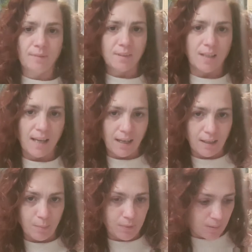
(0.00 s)
it's hanging
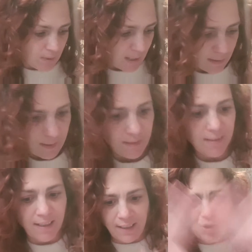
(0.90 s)
up in the back there. It's
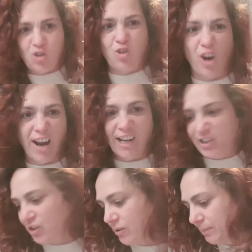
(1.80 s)
like
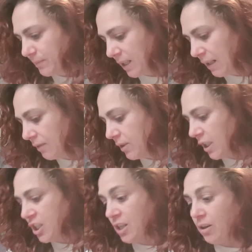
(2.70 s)
trashed. I love it.
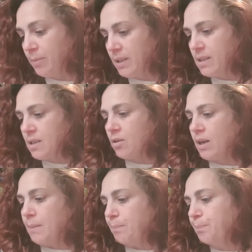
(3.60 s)
I share it on my
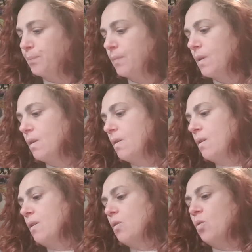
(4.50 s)
Instagram
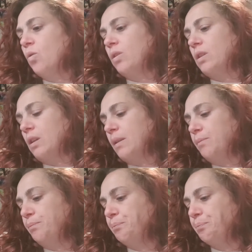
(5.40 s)
all the time.